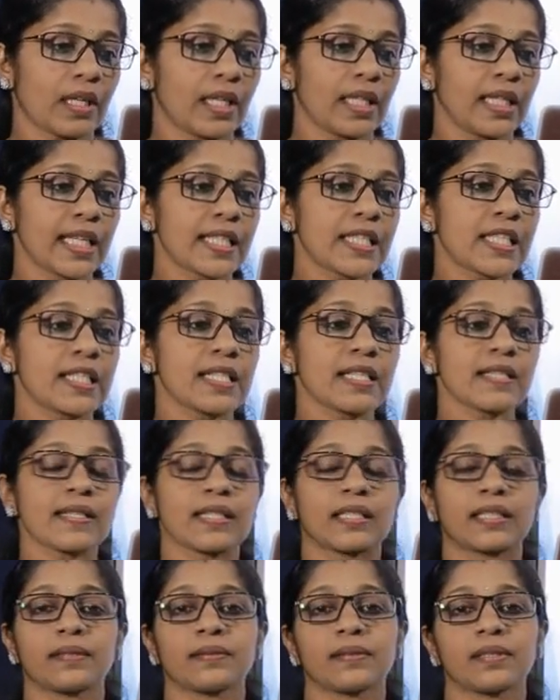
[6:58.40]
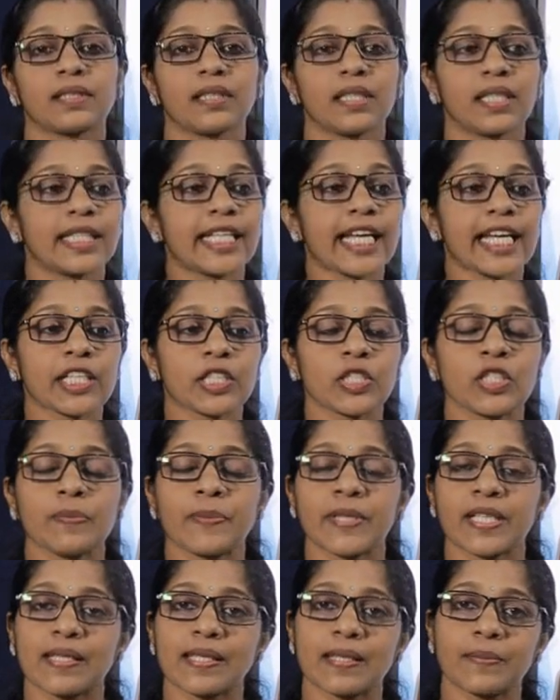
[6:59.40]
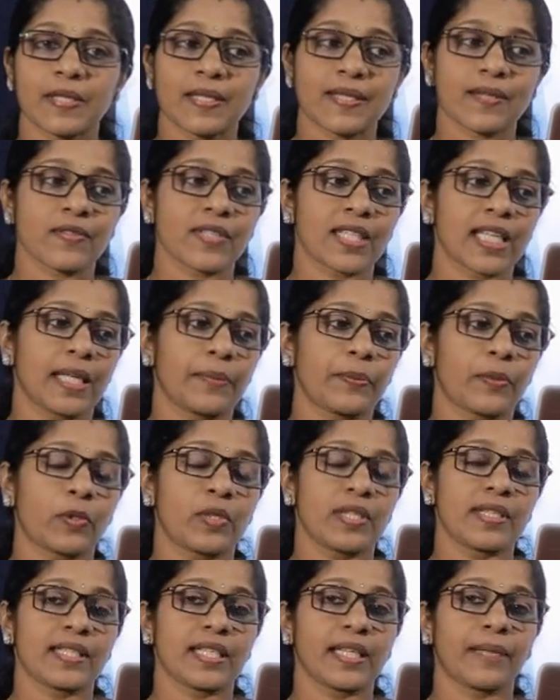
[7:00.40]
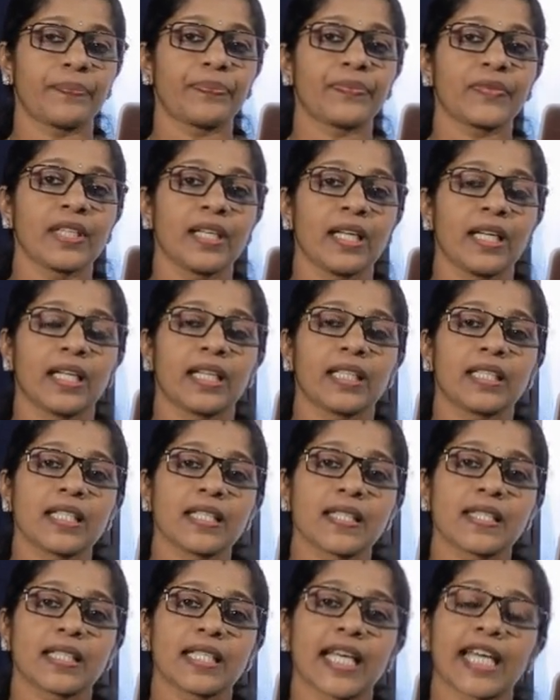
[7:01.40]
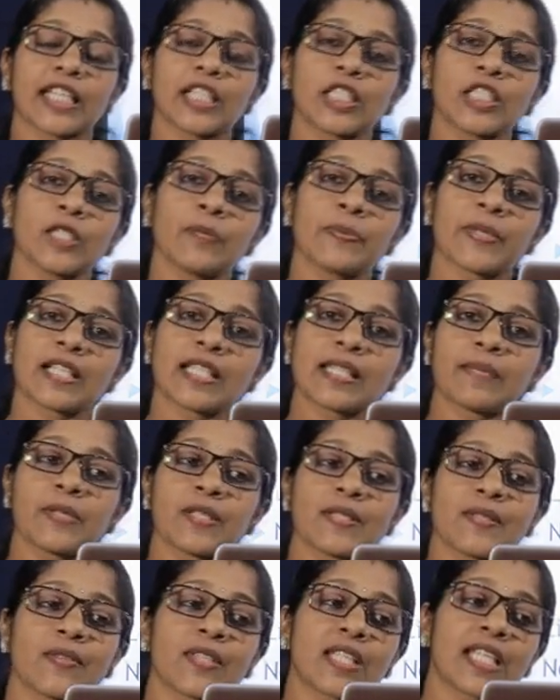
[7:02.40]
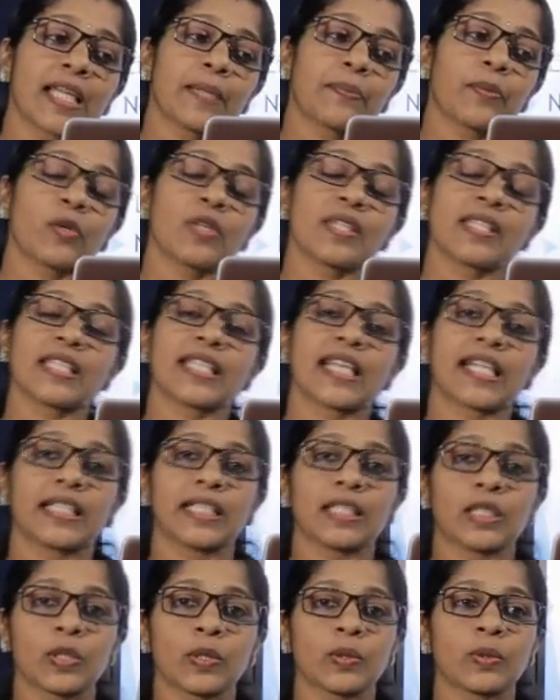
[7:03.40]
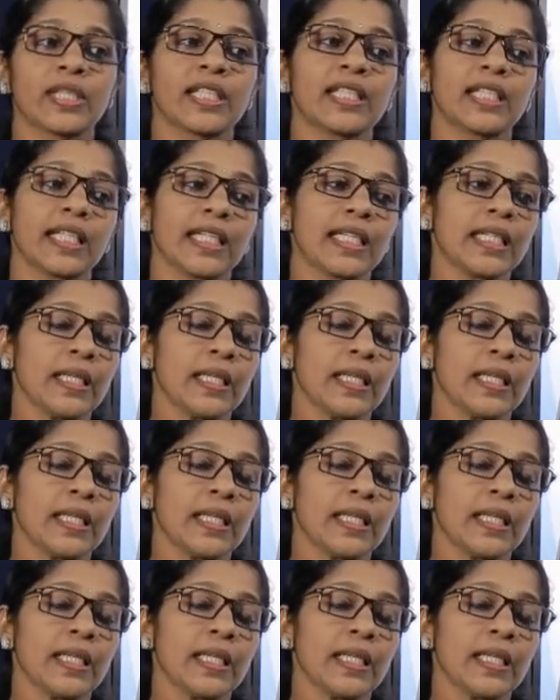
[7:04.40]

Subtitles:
Next is directive principles of state policy. These directive principles of state policy are included in